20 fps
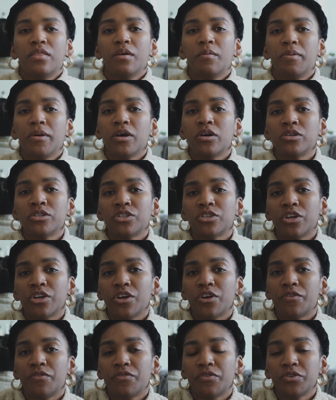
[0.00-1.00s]
The peels on
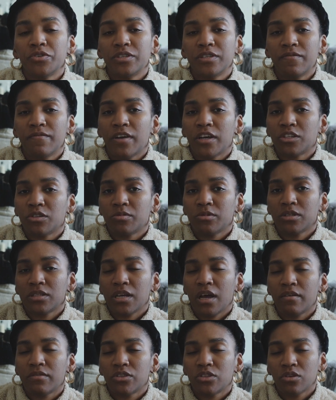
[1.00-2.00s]
your fruits and vegetables
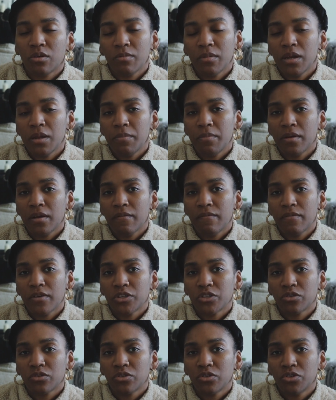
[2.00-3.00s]
have so many
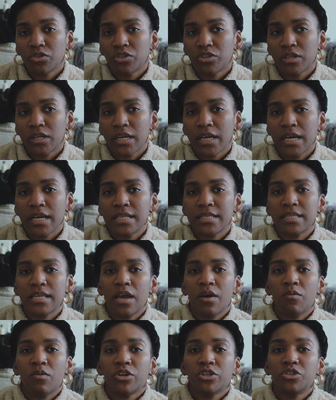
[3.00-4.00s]
beneficial nutrients,
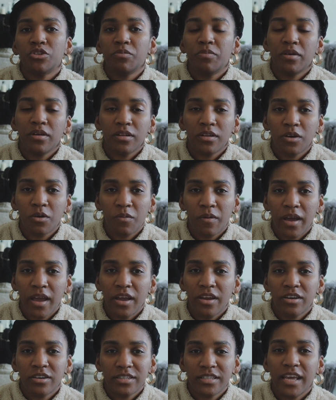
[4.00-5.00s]
and once you peel it
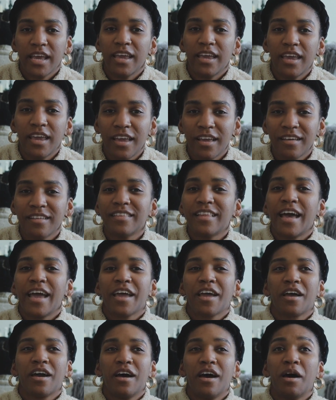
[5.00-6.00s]
away, you're taking
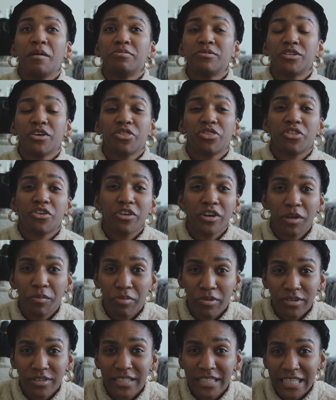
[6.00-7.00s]
like up to
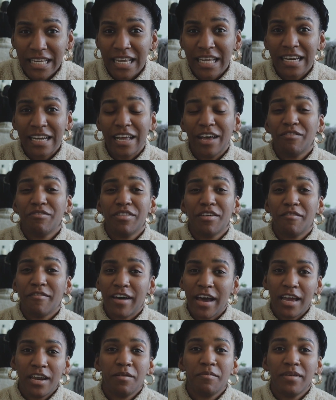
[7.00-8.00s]
30% of the
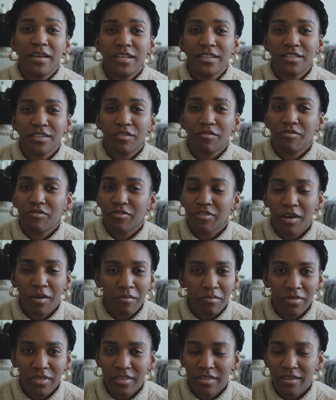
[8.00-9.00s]
vitamins
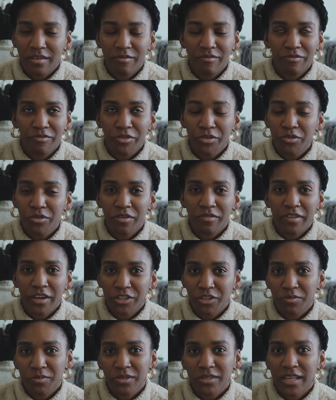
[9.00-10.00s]
from the fruit or
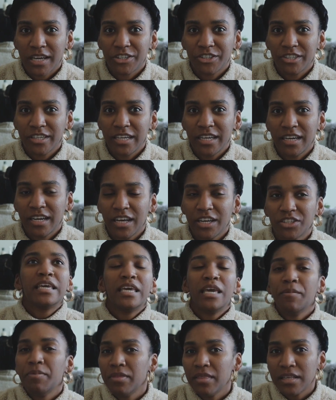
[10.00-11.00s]
vegetable that you're eating.
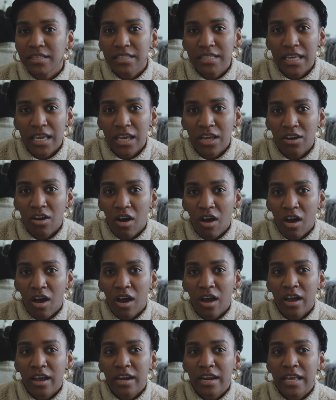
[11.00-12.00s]
Keeping the skin
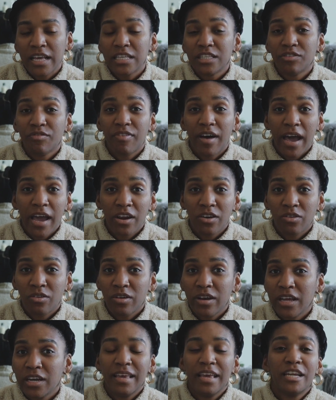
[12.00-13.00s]
on is
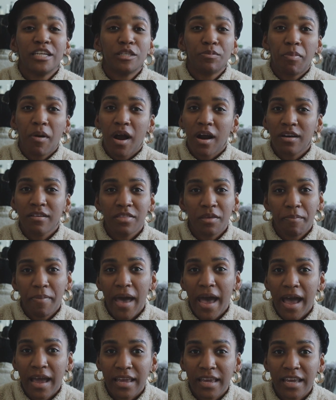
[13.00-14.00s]
vital. It is part of the
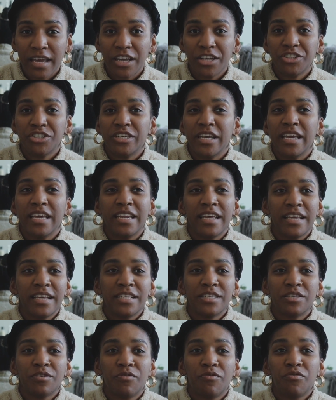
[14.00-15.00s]
package. It
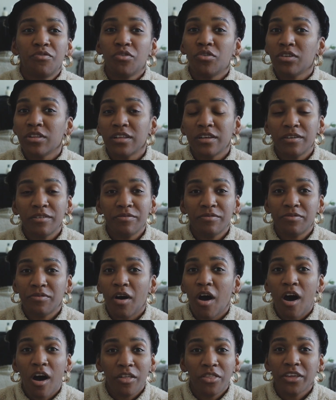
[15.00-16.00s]
is full of
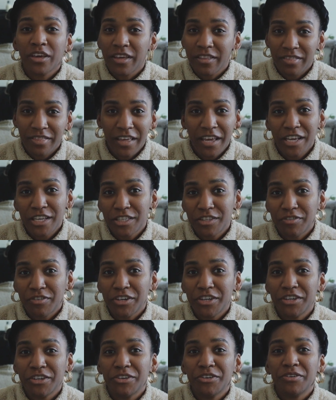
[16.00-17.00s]
all the good things for
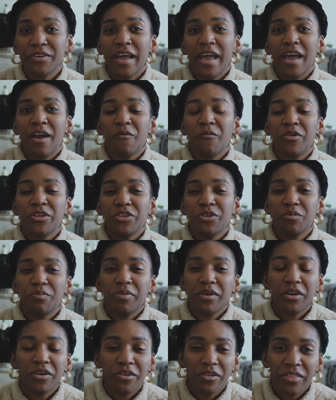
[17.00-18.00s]
you, and when you
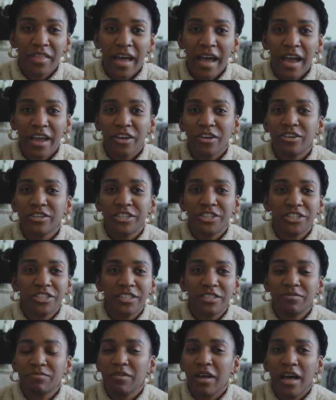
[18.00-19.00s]
peel that, you're
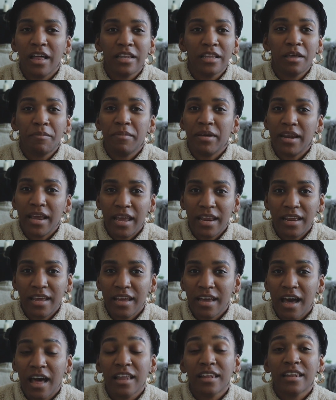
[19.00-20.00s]
just
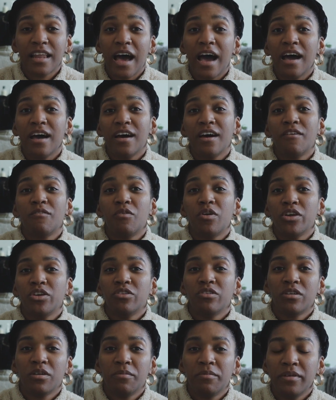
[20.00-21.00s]
eliminating a lot of what
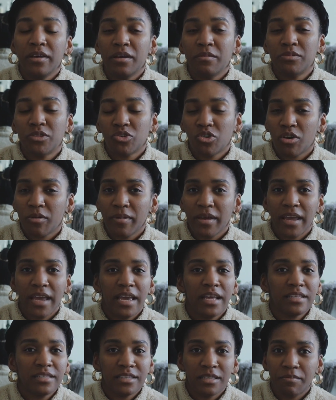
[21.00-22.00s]
you could be absorbing
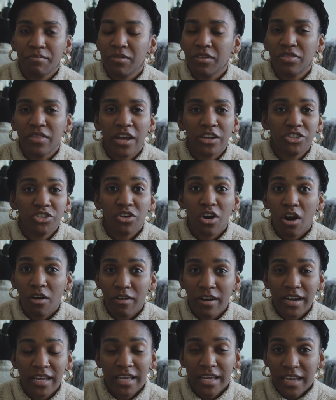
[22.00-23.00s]
in something that you're
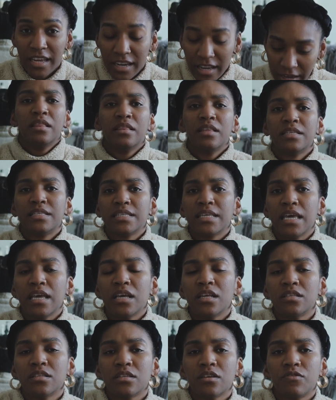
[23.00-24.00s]
already eating. The
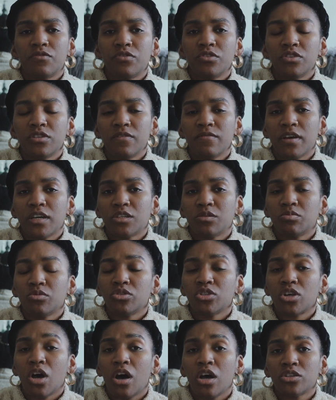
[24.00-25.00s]
skins of fruits and
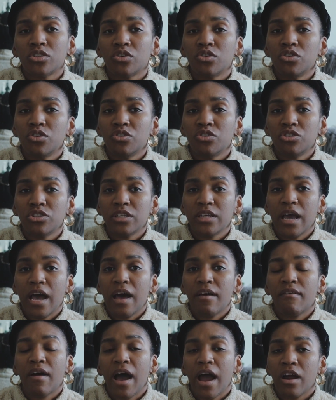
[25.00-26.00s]
vegetables also usually
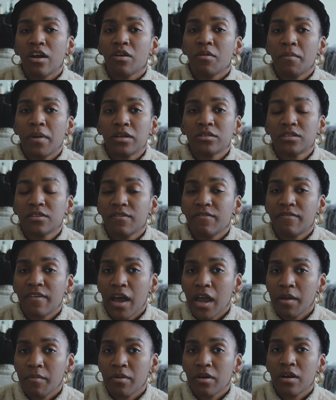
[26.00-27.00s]
have higher amounts of
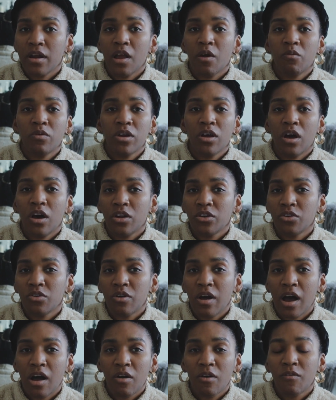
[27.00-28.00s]
fiber, and we all know
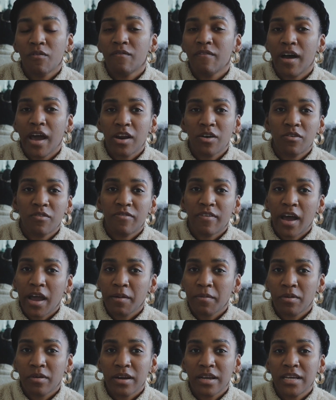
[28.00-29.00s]
how vital
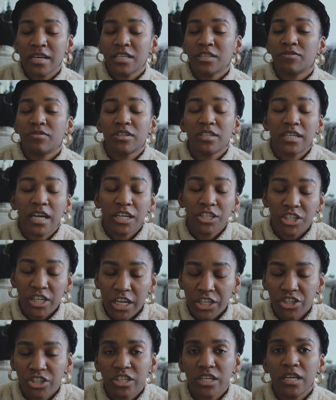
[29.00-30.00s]
fiber is for
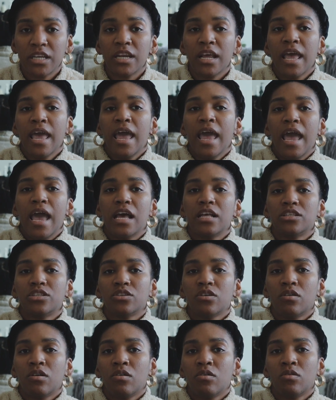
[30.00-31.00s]
digestion, and
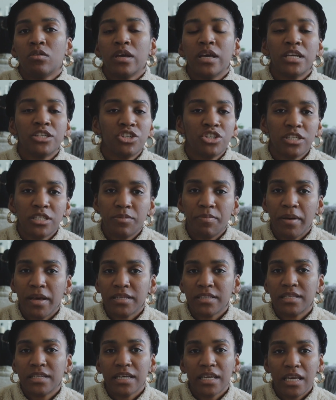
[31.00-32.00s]
so it's just
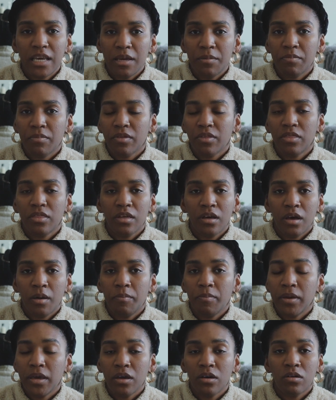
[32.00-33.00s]
best to keep
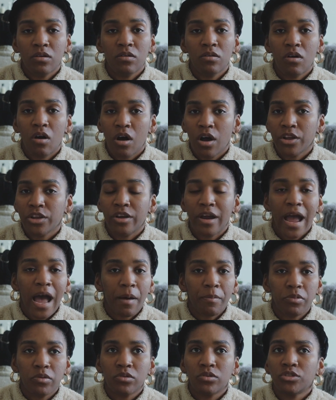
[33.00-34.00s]
the peel on your
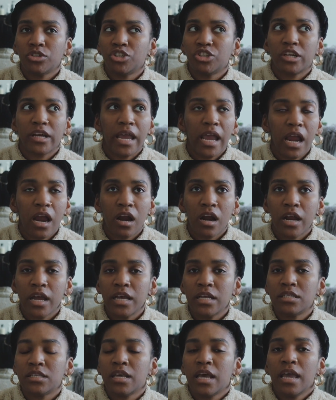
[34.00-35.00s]
apples, your
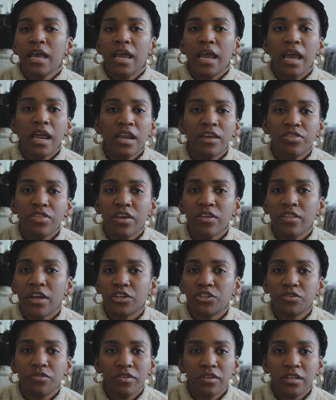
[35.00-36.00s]
carrots, anything
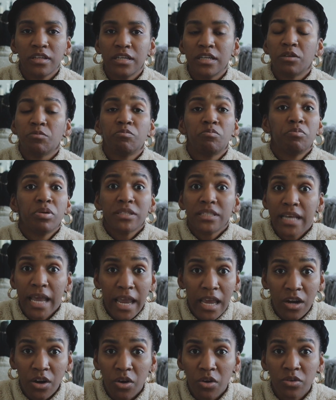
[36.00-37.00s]
that you feel the need,
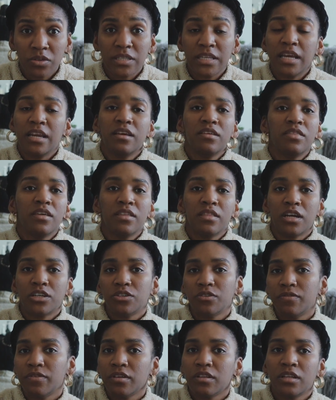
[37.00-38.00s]
potatoes, anything that
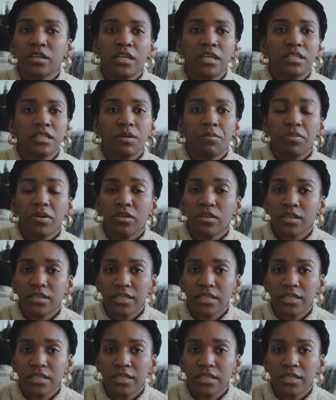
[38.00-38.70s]
you feel the need to peel the